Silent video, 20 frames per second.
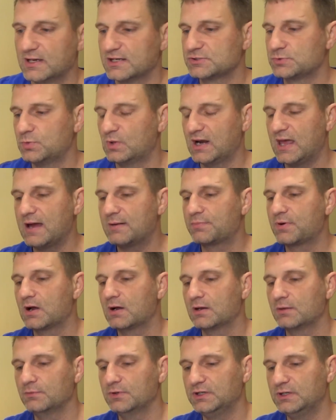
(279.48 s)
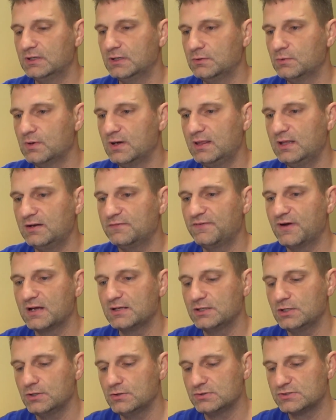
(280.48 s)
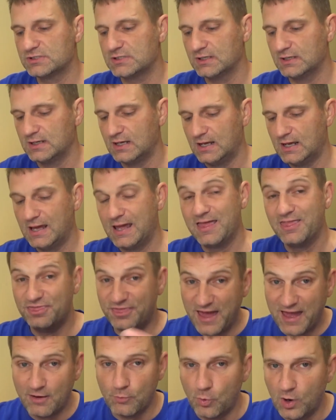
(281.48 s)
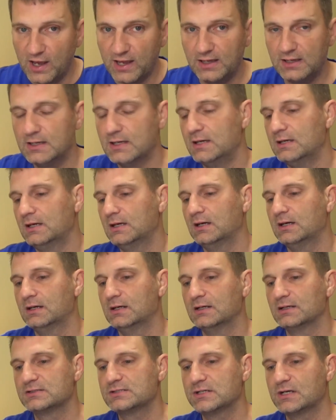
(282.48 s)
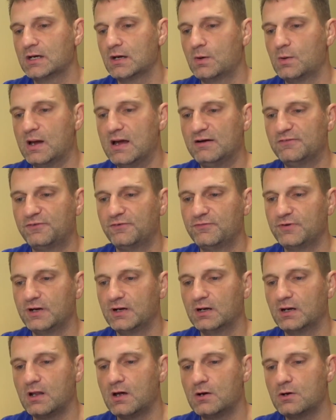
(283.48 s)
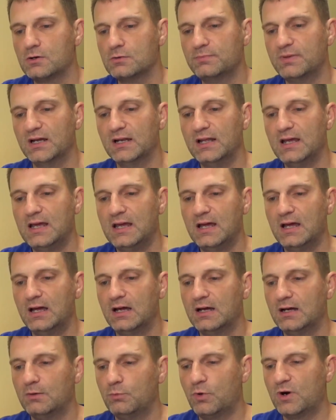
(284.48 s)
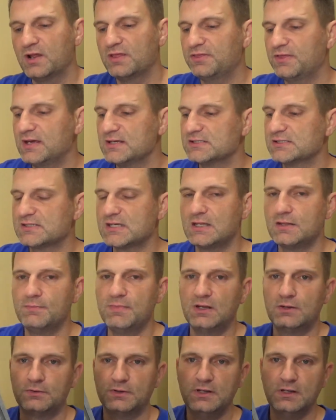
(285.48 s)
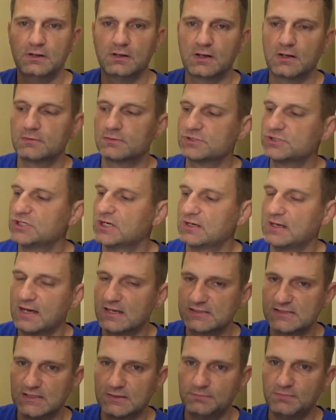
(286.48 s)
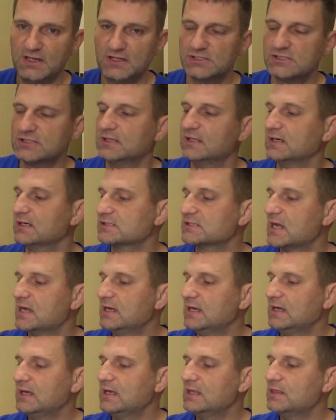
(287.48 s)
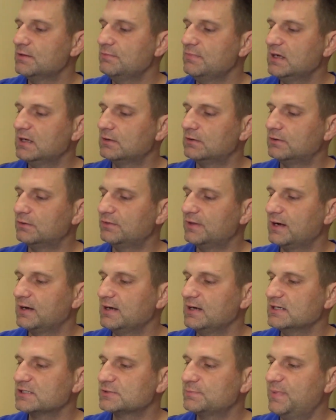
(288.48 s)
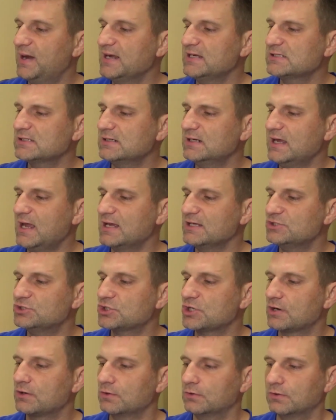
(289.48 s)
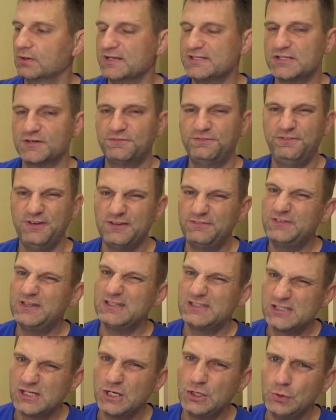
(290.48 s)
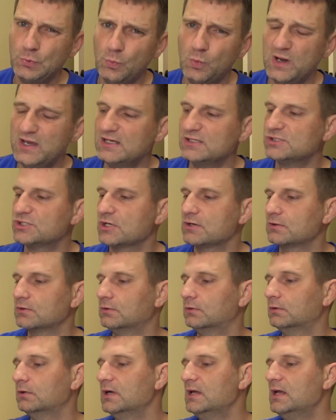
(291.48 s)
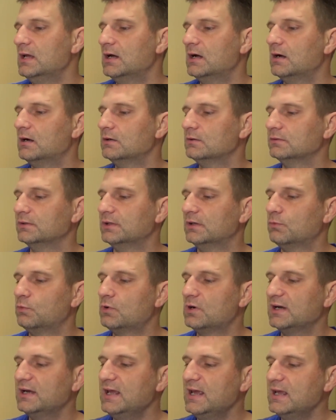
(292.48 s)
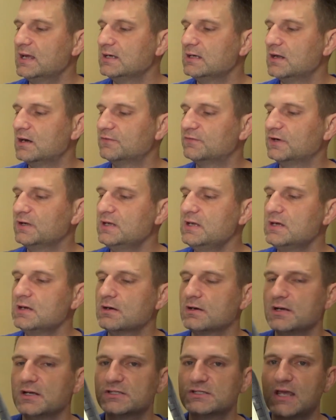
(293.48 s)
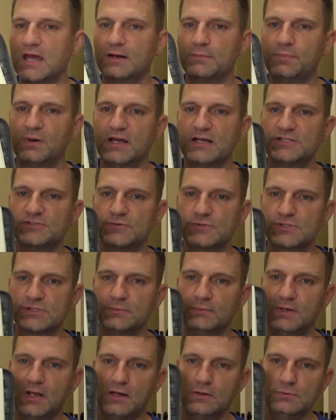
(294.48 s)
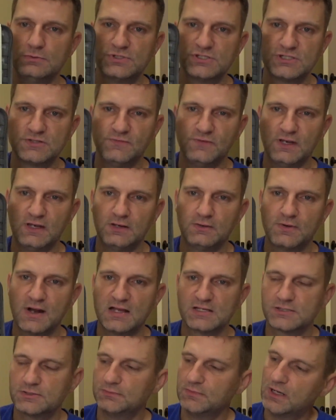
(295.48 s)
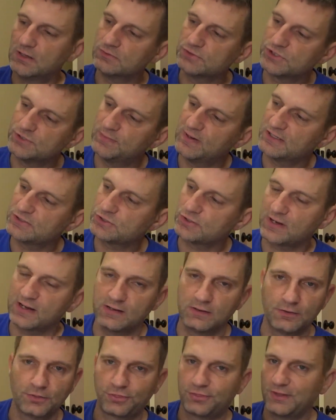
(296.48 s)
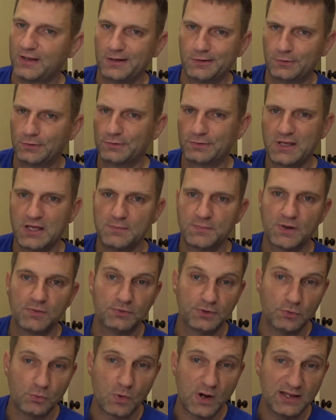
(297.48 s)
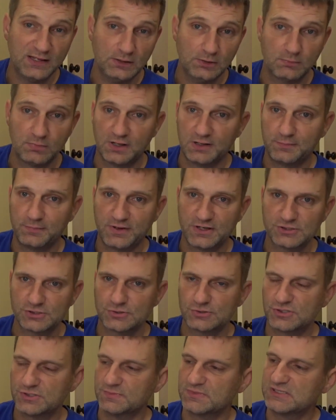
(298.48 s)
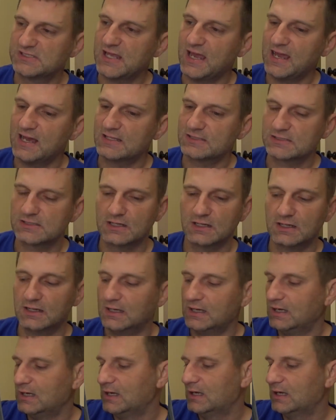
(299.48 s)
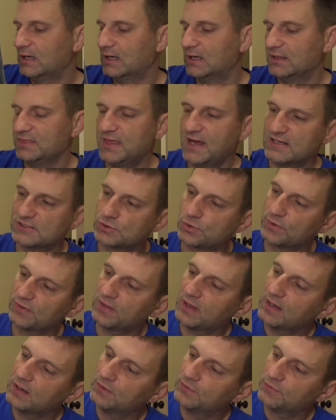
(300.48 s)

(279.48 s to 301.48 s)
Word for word: That's what I probably would do with it if I used it that way uh, to go out for very long. But uh, one of the things that's in the middle here, and I want to show you, I mentioned this, in the middle, there is basically a journal. It's a 52-week journal. On the one hand over here, it's got a place for some notes. If you need to write some notes about your health, I don't know, keep up with your weight, your blood pressure, some stats, uh, uh, that sort of thing.